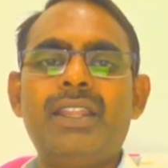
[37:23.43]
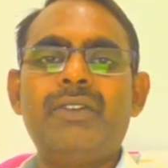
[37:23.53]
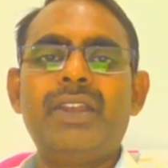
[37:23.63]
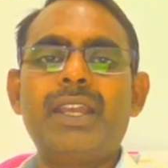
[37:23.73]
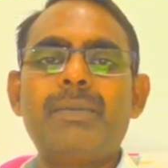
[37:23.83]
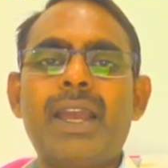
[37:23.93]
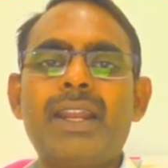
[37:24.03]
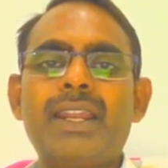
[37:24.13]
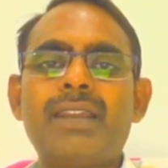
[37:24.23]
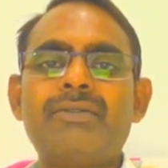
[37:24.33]
the weak
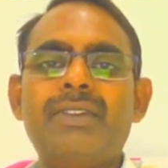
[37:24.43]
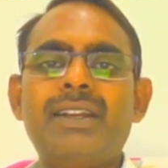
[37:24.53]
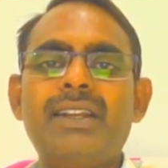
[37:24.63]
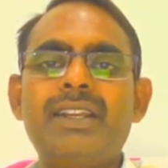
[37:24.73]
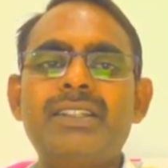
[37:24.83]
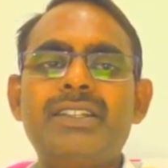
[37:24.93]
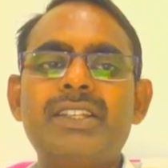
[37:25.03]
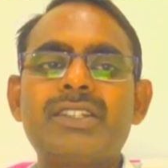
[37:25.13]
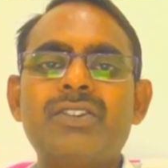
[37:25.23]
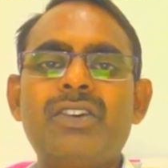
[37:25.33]
magnetic field is
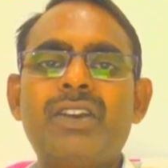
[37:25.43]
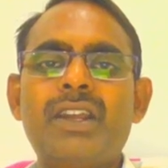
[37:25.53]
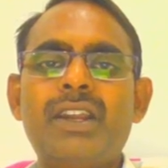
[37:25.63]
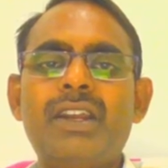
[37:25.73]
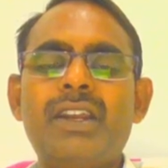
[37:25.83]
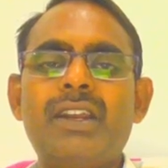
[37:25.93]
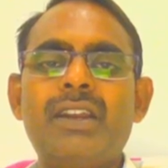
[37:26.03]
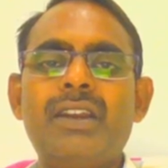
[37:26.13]
distorted,